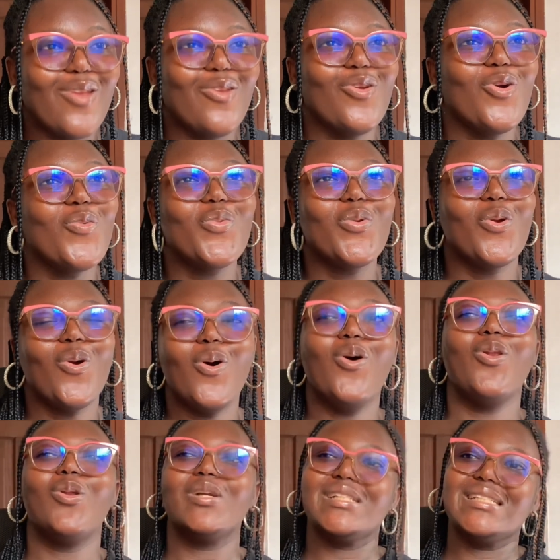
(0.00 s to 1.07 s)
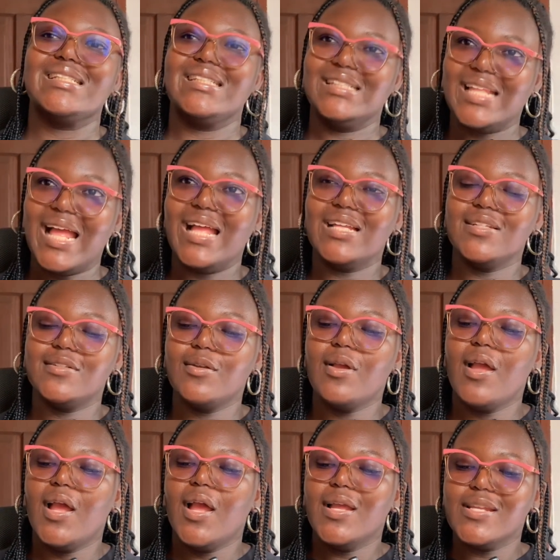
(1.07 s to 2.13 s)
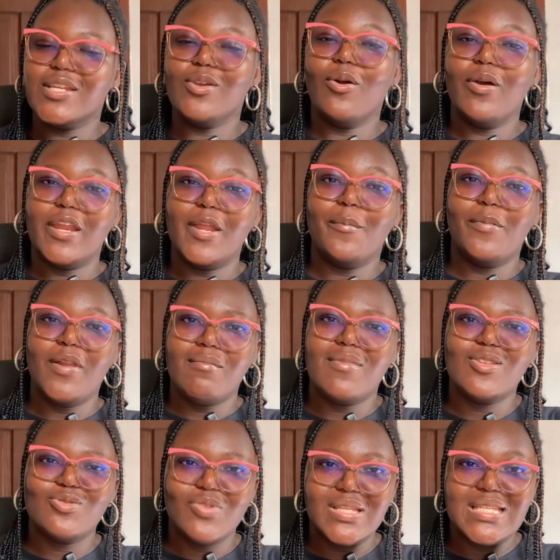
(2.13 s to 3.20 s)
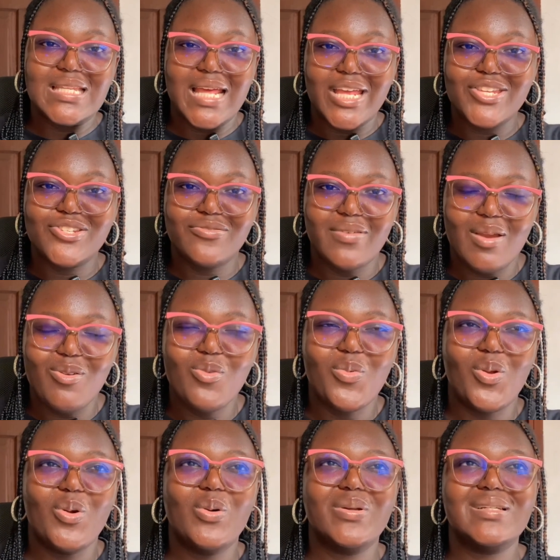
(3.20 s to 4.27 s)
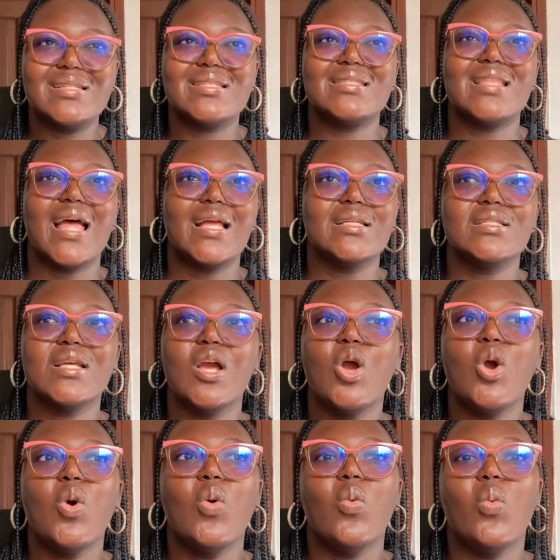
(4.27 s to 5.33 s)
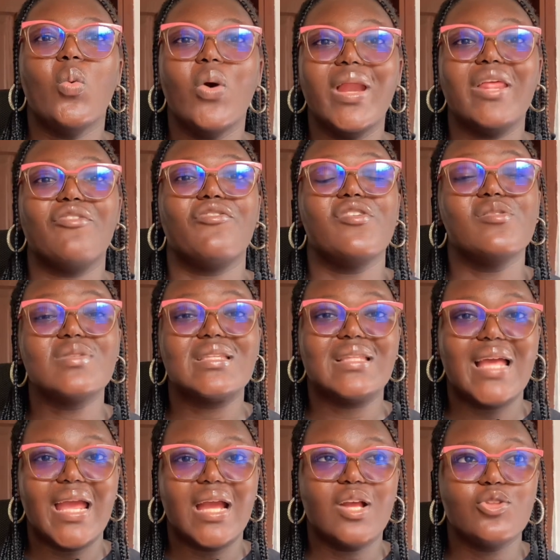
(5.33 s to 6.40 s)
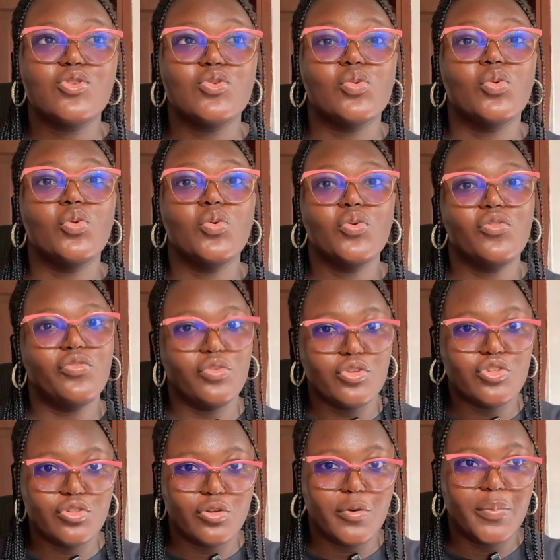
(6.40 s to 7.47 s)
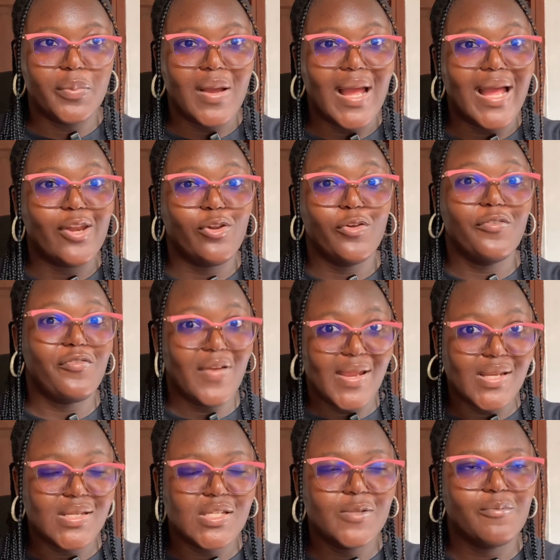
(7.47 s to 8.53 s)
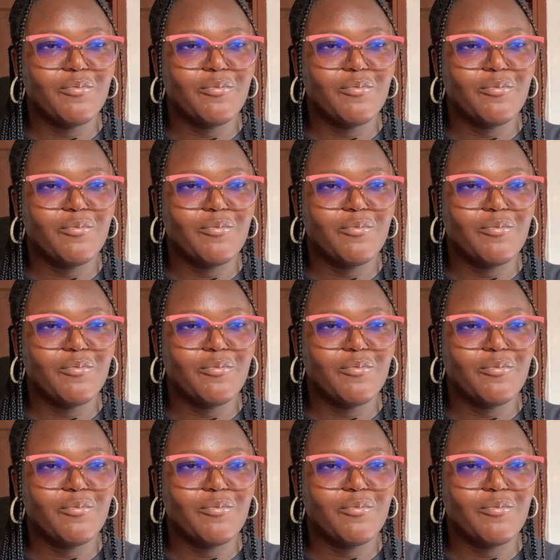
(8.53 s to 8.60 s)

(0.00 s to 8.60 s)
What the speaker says: know we all understand the unemployment rate in Nigeria. I know we all understand what it feels like to look for a job and not find.